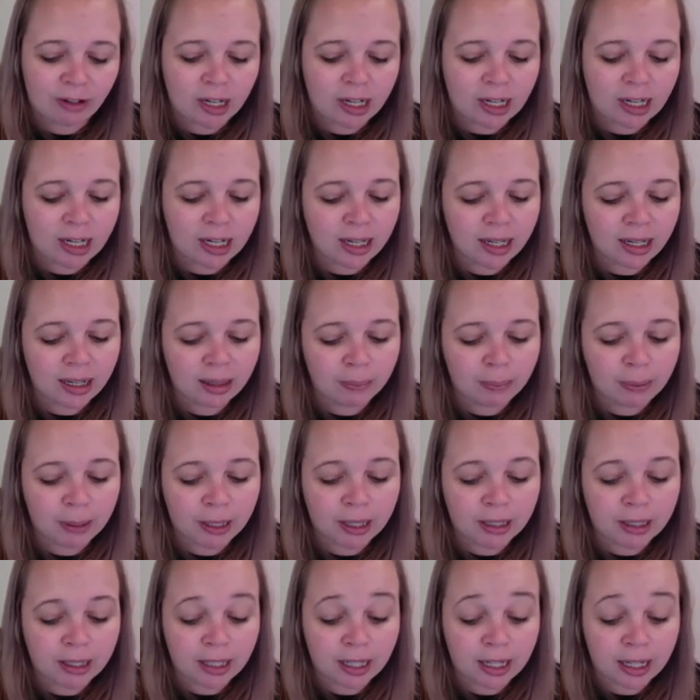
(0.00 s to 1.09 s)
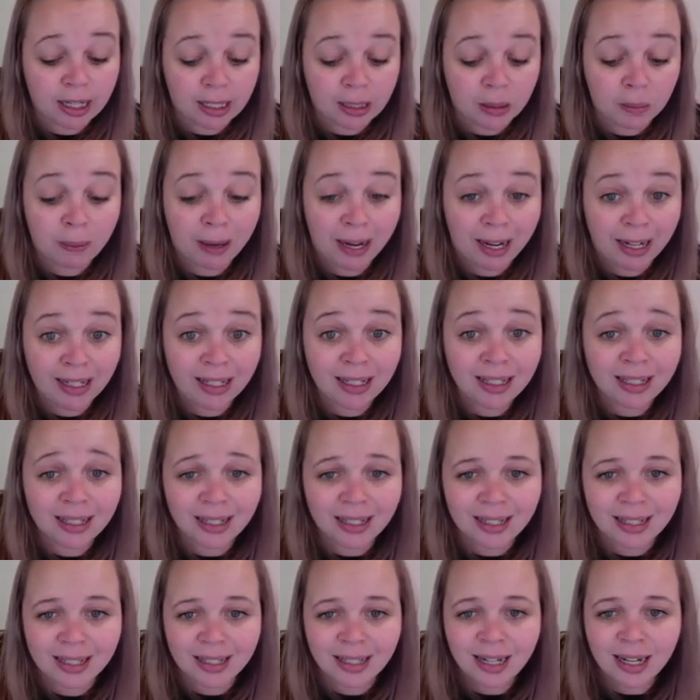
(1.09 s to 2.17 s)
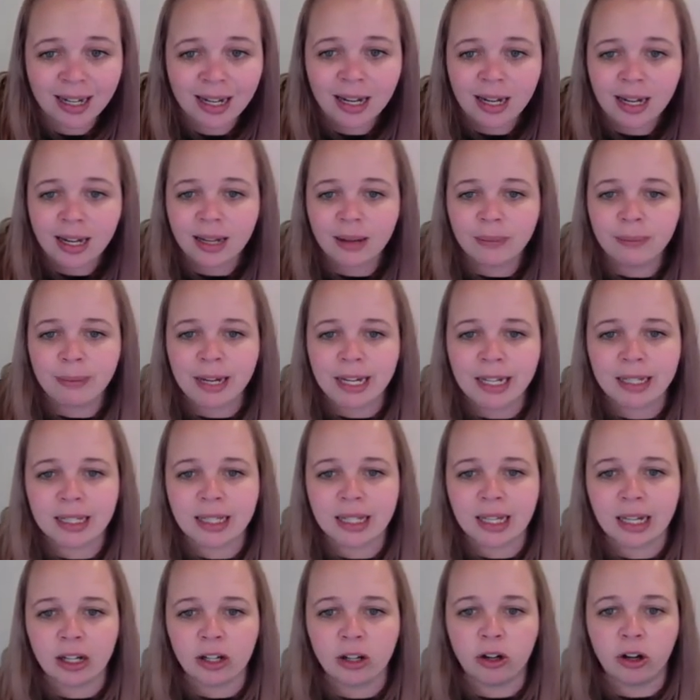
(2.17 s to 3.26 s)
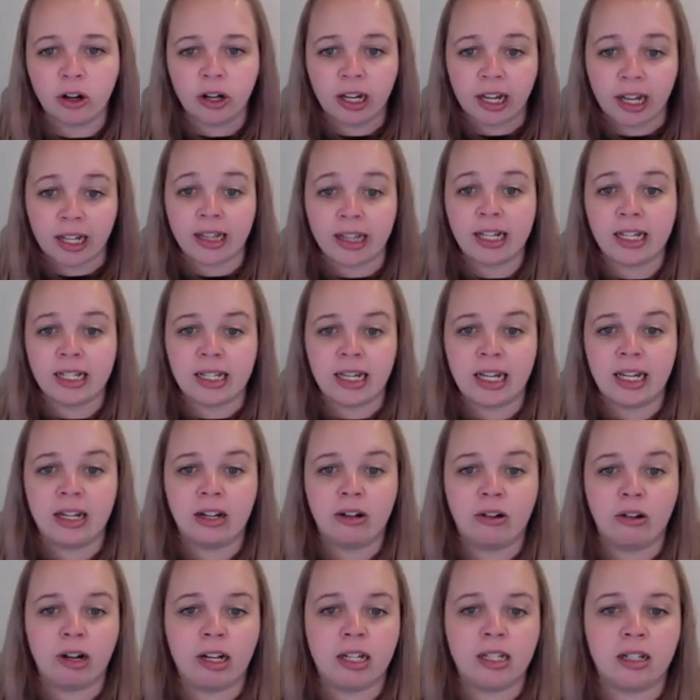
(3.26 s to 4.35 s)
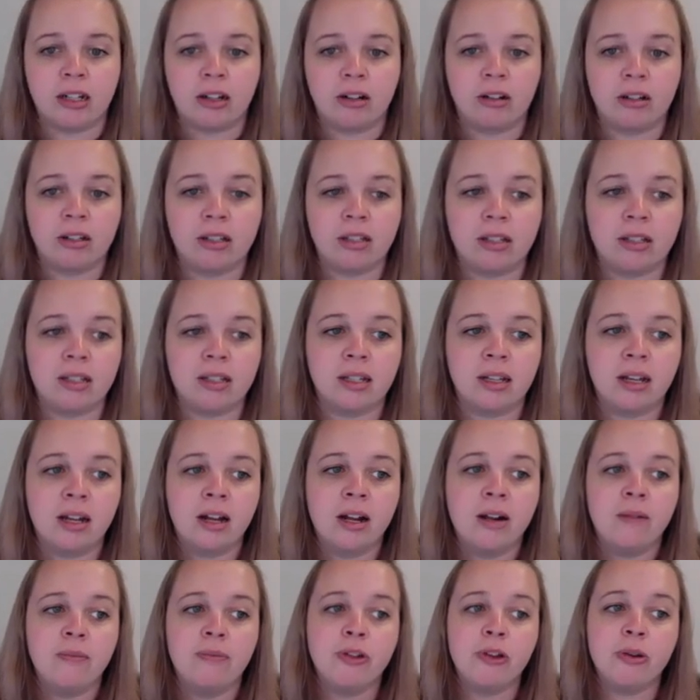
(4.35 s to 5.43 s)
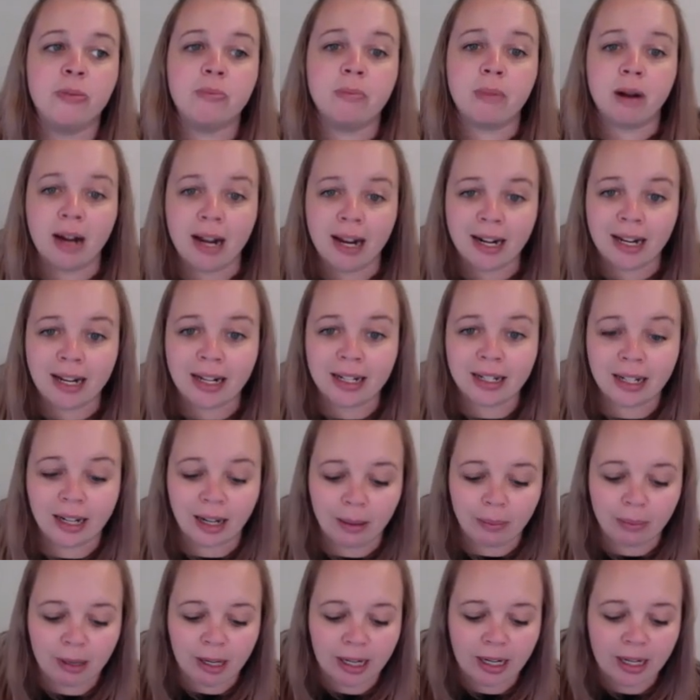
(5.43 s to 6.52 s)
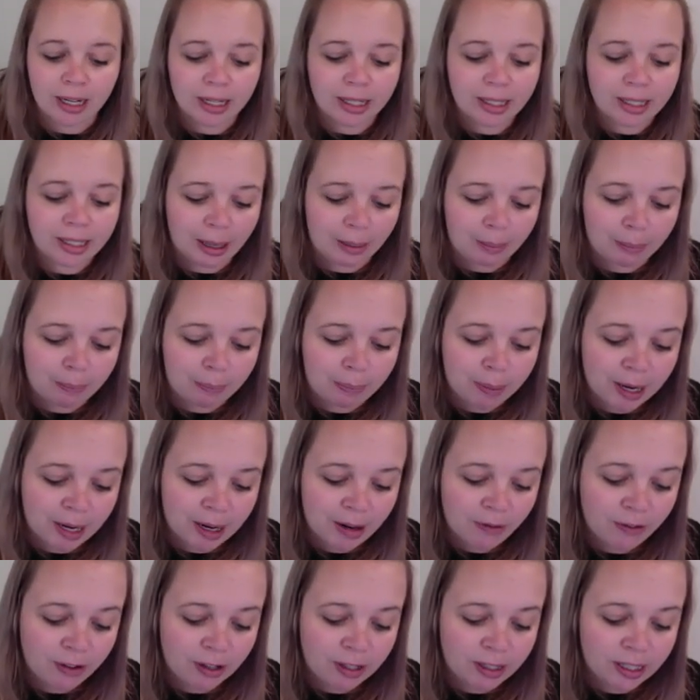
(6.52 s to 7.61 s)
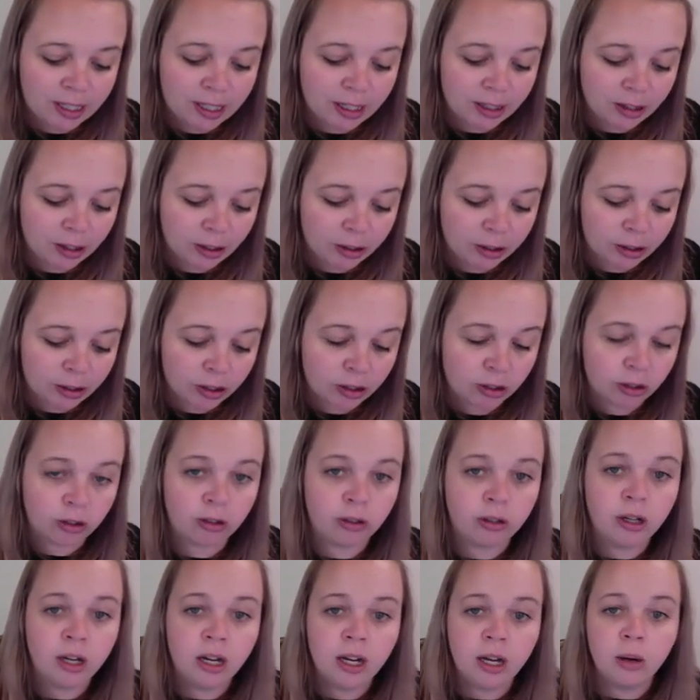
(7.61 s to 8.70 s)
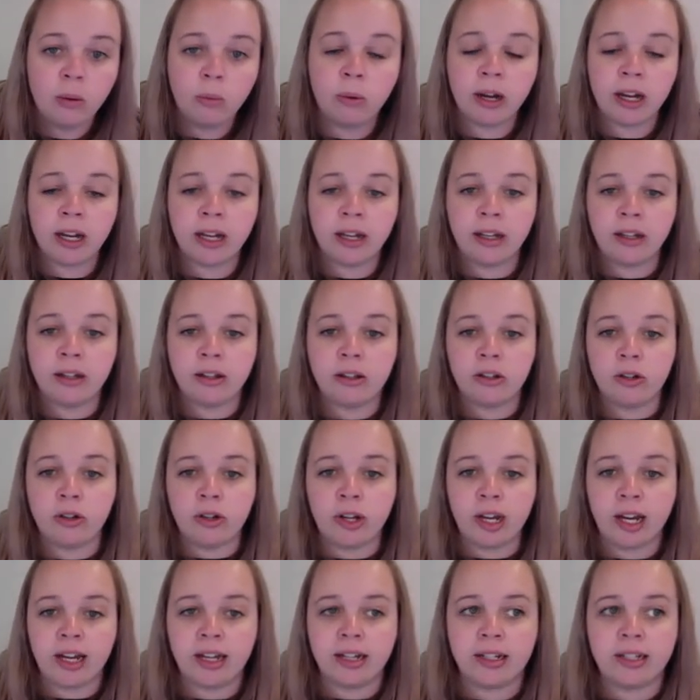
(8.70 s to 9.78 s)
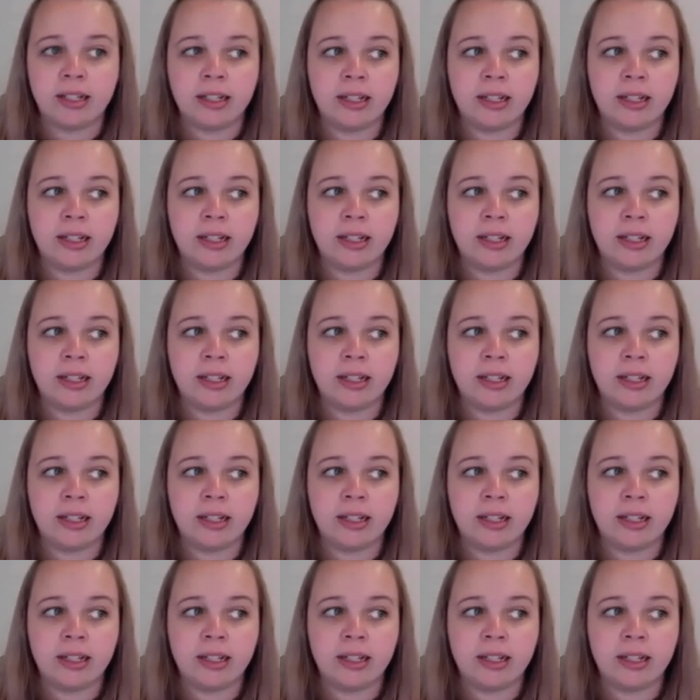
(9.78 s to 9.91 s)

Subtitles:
year, because it is patented, means that you're going to get these increased costs. You might end up getting some benefits here though too, where you get